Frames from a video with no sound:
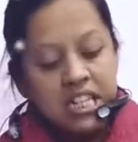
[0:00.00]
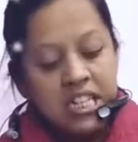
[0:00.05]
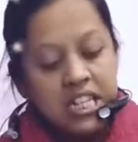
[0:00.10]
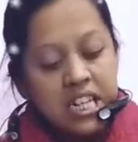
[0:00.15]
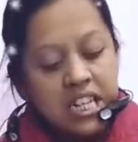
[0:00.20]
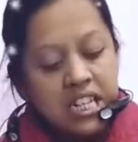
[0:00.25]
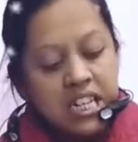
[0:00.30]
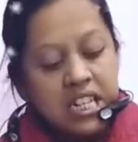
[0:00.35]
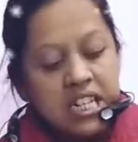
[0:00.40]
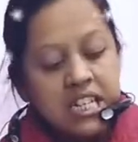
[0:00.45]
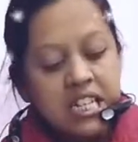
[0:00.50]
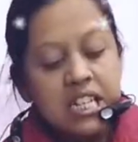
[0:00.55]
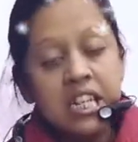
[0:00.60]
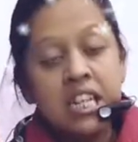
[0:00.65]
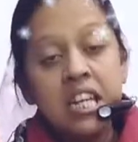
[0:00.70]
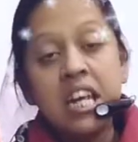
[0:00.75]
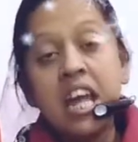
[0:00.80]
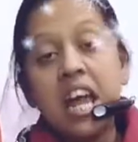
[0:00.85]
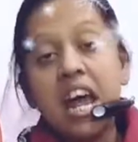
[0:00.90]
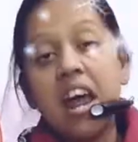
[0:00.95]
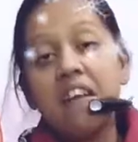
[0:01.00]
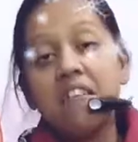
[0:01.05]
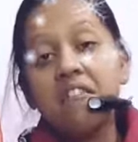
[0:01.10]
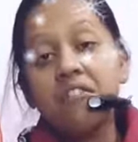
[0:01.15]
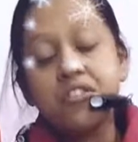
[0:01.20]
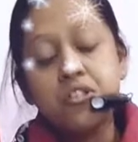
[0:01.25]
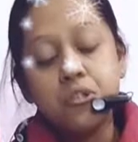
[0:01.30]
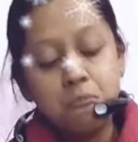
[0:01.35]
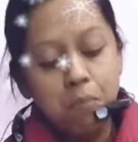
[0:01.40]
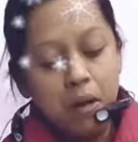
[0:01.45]
dignity
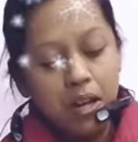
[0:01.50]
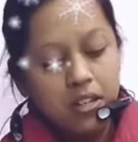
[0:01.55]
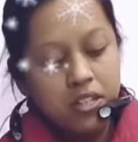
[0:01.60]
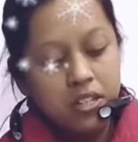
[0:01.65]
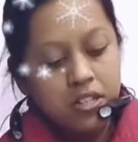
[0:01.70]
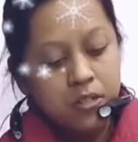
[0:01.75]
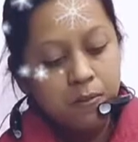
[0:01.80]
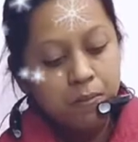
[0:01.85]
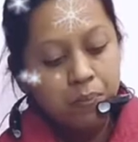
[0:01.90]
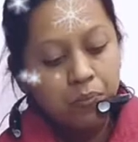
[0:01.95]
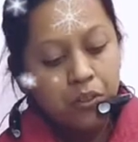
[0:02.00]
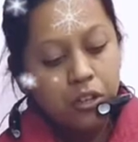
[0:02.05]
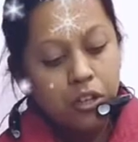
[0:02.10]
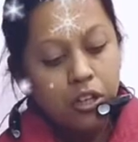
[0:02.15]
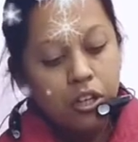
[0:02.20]
and respect.